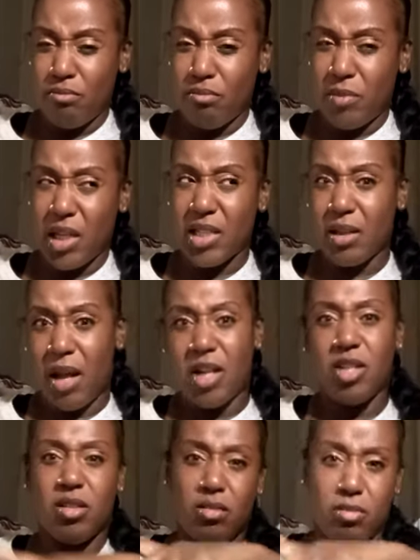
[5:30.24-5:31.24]
Because I
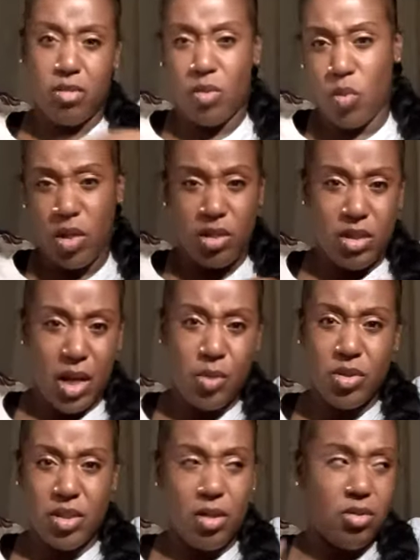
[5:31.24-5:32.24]
just went
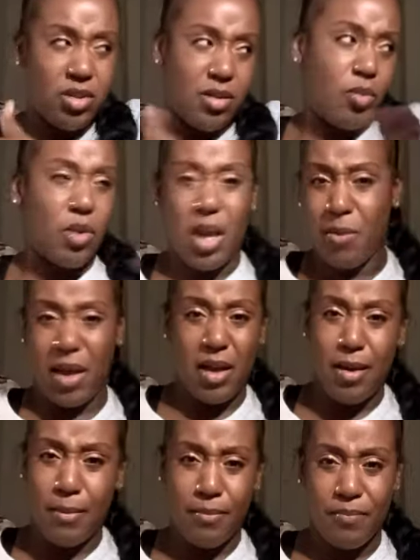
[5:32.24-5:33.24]
downstairs and came back
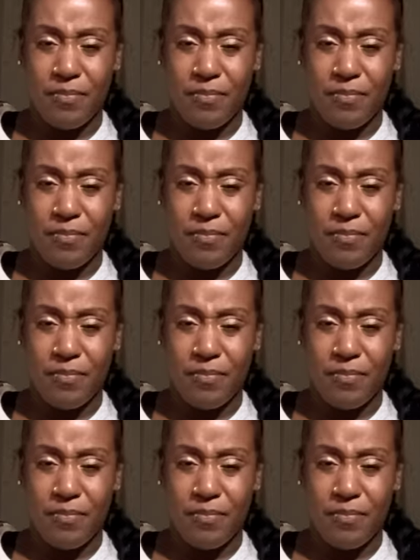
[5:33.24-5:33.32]
up.